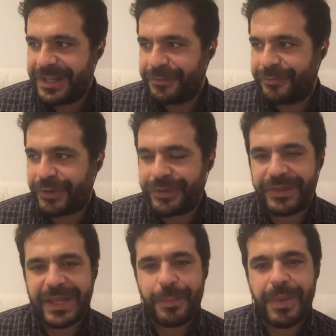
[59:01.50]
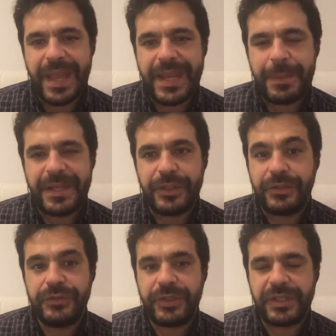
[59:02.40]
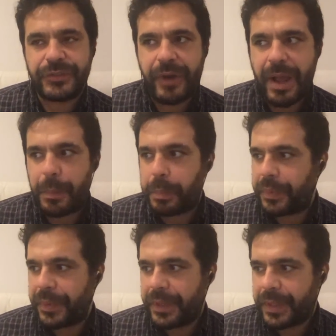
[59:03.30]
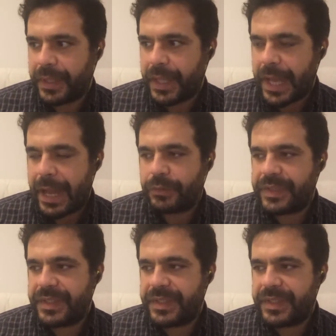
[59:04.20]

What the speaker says: front of the campaign. I mean, Donald Trump, how